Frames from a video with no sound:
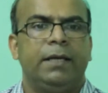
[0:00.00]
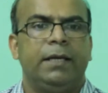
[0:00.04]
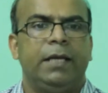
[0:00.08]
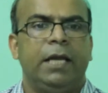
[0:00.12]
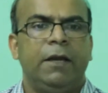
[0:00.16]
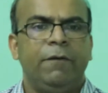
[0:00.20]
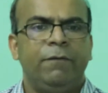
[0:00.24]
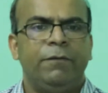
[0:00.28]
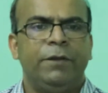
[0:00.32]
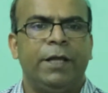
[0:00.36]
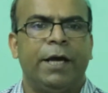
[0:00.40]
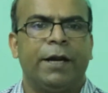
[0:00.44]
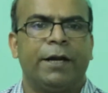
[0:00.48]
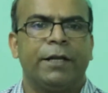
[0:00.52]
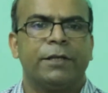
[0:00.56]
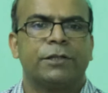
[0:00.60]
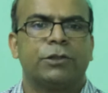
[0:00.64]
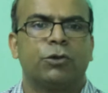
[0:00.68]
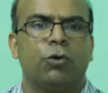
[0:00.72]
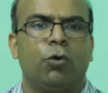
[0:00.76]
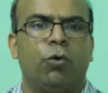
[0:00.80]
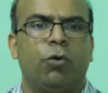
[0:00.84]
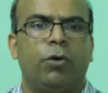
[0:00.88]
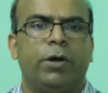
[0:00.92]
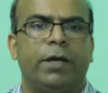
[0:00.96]
If there
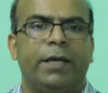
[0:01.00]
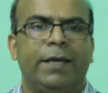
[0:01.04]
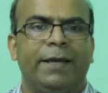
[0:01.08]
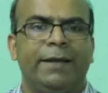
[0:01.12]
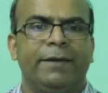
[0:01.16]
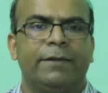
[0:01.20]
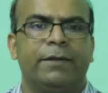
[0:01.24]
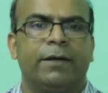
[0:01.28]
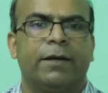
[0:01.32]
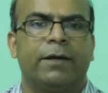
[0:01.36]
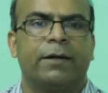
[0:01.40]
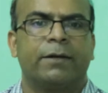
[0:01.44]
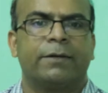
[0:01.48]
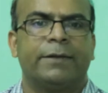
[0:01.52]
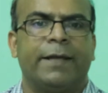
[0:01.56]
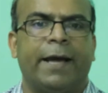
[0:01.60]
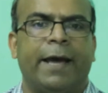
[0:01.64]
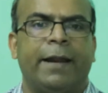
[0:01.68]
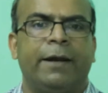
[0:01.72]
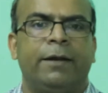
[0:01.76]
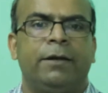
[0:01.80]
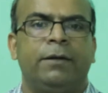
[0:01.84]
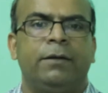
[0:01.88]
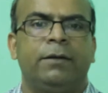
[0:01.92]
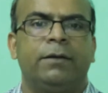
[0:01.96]
is no ether,
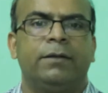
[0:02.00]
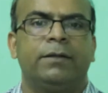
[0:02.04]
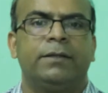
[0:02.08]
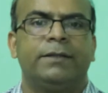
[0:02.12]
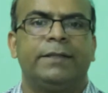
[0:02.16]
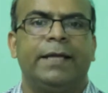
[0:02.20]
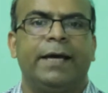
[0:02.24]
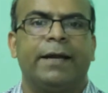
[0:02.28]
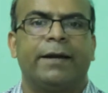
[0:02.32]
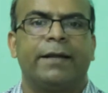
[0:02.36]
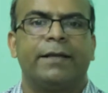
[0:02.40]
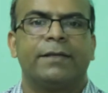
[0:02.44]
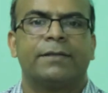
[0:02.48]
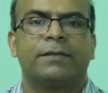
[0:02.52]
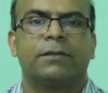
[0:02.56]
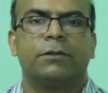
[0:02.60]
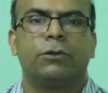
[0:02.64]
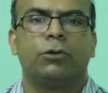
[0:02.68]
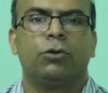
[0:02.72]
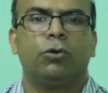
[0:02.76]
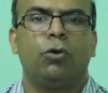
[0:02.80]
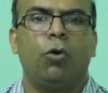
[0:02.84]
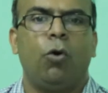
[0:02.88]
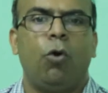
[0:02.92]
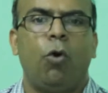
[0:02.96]
then there is
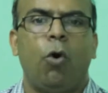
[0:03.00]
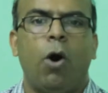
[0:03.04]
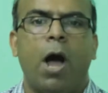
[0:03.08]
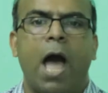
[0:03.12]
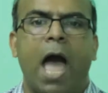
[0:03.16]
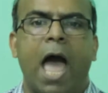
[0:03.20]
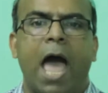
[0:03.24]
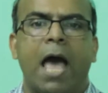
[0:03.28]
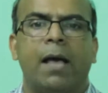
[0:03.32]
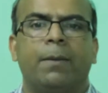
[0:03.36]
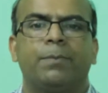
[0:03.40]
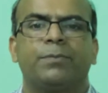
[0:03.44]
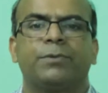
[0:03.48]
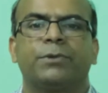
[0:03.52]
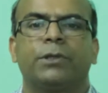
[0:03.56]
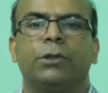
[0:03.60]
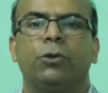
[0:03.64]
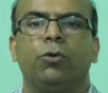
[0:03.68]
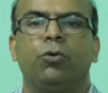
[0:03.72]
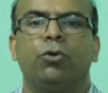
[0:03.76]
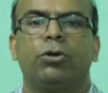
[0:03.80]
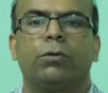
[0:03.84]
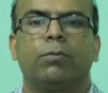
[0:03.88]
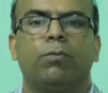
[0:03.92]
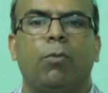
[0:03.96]
no
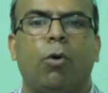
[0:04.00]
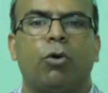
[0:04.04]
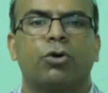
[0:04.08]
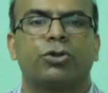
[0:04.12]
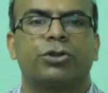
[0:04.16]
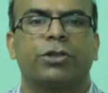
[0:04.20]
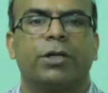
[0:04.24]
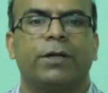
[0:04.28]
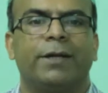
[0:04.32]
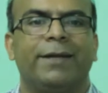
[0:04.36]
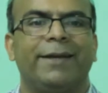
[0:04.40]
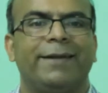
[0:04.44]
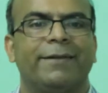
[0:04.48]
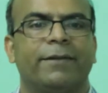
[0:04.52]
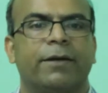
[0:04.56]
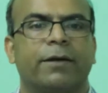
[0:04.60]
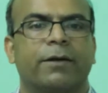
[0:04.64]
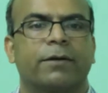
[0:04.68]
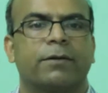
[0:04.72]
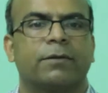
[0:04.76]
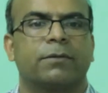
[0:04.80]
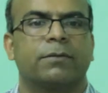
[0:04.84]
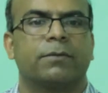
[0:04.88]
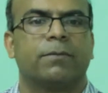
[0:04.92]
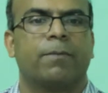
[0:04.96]
absolute motion
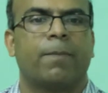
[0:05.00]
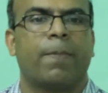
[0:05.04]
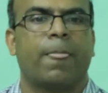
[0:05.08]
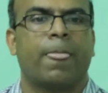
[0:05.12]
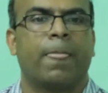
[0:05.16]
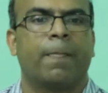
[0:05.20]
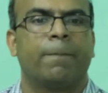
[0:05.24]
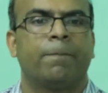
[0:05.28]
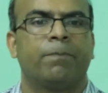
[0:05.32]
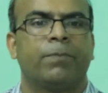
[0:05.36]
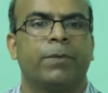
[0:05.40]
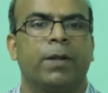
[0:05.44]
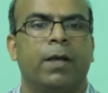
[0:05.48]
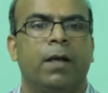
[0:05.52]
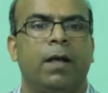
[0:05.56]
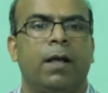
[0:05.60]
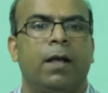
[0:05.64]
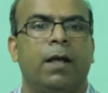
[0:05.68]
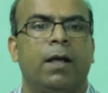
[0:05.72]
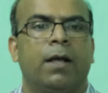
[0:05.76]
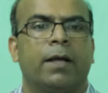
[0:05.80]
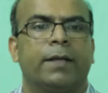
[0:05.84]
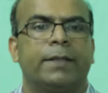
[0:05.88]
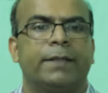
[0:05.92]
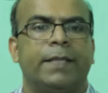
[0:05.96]
either.
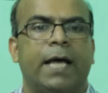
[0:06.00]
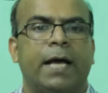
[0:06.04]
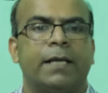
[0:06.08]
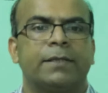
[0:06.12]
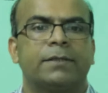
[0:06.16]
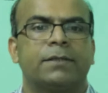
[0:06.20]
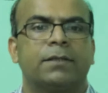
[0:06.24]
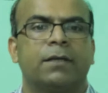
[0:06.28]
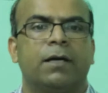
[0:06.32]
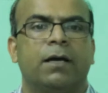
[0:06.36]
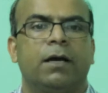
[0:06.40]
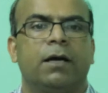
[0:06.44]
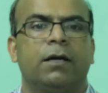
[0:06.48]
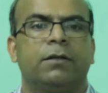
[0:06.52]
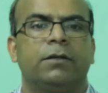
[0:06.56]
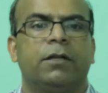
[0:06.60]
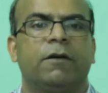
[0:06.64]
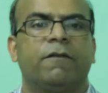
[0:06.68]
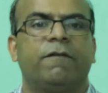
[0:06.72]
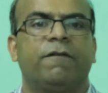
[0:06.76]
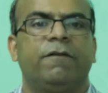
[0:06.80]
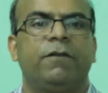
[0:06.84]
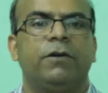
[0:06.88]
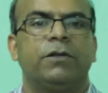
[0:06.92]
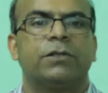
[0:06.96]
Thus,
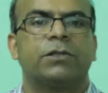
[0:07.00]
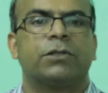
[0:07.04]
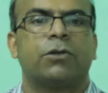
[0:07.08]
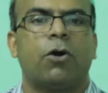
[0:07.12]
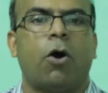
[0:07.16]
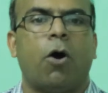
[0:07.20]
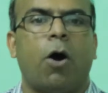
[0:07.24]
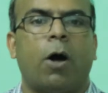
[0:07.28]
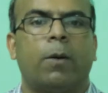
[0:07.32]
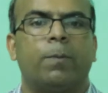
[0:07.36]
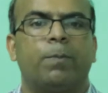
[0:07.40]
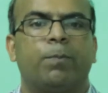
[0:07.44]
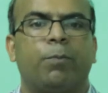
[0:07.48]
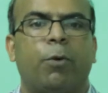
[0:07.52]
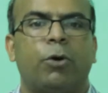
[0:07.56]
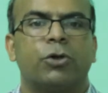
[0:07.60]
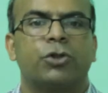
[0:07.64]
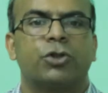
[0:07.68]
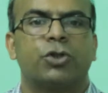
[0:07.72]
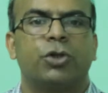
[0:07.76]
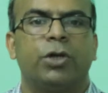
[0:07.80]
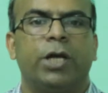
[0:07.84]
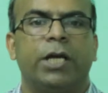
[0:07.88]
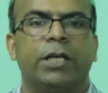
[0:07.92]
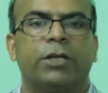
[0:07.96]
the first
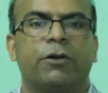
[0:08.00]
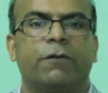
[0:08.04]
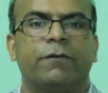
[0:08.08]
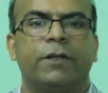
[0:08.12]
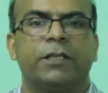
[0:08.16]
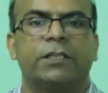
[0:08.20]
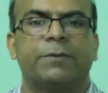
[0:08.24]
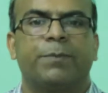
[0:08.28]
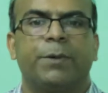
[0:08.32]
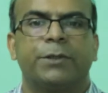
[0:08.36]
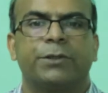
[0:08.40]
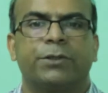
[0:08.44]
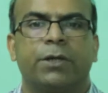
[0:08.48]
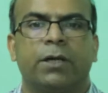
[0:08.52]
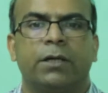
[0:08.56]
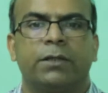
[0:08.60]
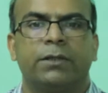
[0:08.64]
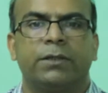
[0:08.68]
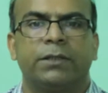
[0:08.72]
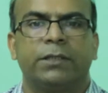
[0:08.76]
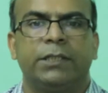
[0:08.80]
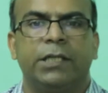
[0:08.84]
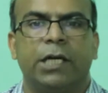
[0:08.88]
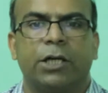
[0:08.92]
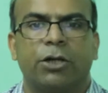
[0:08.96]
postulate of the
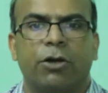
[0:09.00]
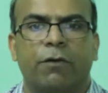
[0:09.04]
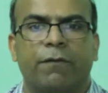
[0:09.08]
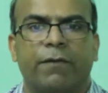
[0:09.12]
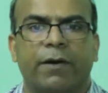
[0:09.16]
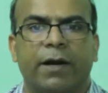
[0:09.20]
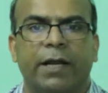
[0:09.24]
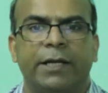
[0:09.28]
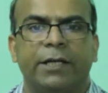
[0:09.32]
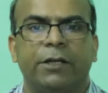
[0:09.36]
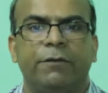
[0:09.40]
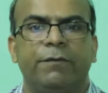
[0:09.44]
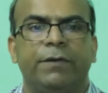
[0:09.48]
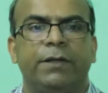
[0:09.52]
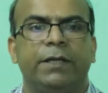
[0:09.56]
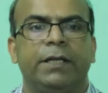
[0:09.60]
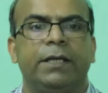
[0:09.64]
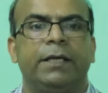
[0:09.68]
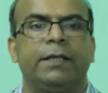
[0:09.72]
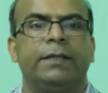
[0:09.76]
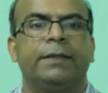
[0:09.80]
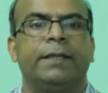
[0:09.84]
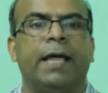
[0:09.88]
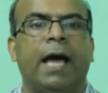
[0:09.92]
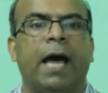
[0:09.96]
special theory of
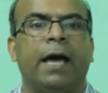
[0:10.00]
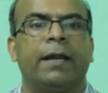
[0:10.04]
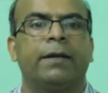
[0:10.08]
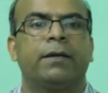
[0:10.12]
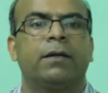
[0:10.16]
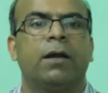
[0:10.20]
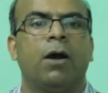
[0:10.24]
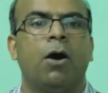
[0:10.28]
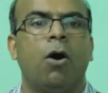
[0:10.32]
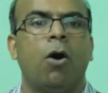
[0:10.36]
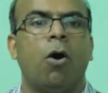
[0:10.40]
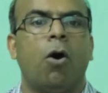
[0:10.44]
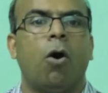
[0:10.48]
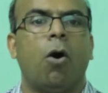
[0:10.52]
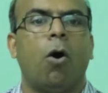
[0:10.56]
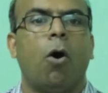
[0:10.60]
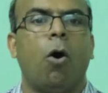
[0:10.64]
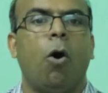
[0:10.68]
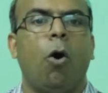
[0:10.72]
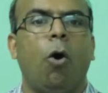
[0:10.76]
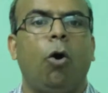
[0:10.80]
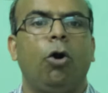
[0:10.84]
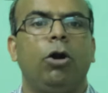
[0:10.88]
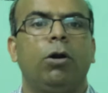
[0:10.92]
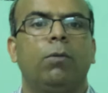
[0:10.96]
relativity that
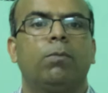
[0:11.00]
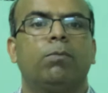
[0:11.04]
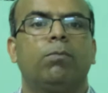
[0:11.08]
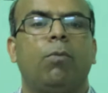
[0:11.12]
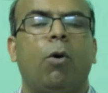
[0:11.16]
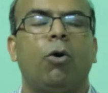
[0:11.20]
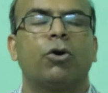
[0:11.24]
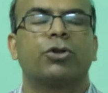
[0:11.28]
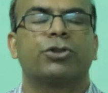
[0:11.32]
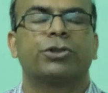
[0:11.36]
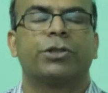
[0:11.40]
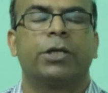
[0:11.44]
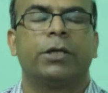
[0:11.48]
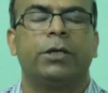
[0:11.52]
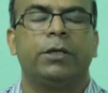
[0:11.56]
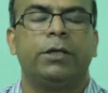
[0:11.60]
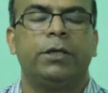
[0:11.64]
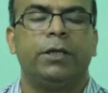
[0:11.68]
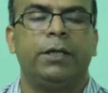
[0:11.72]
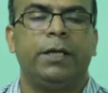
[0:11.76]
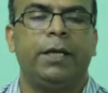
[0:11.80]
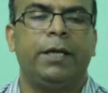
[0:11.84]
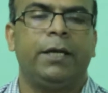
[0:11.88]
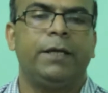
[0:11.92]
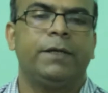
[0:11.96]
all
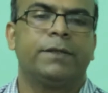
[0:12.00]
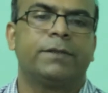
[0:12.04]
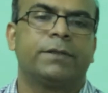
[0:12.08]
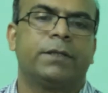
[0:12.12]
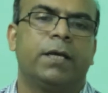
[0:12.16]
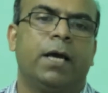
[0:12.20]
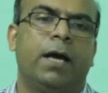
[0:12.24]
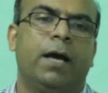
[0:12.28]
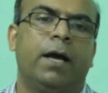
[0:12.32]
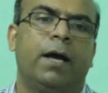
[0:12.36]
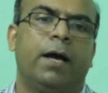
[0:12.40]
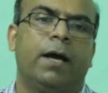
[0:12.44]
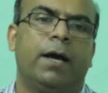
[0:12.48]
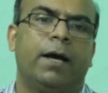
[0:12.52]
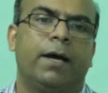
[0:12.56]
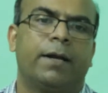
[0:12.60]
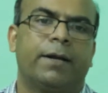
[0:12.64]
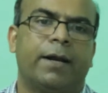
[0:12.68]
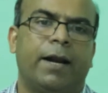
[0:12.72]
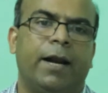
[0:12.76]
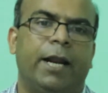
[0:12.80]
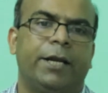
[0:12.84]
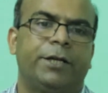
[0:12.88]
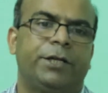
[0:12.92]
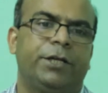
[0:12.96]
motion is
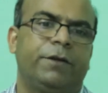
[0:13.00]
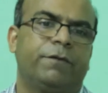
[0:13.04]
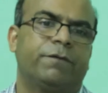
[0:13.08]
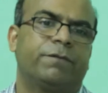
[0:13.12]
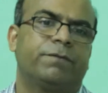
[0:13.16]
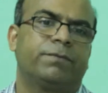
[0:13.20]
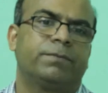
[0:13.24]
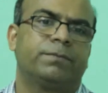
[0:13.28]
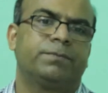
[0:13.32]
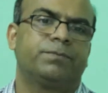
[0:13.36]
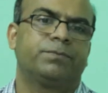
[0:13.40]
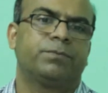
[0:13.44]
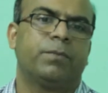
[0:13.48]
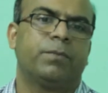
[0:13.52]
relative,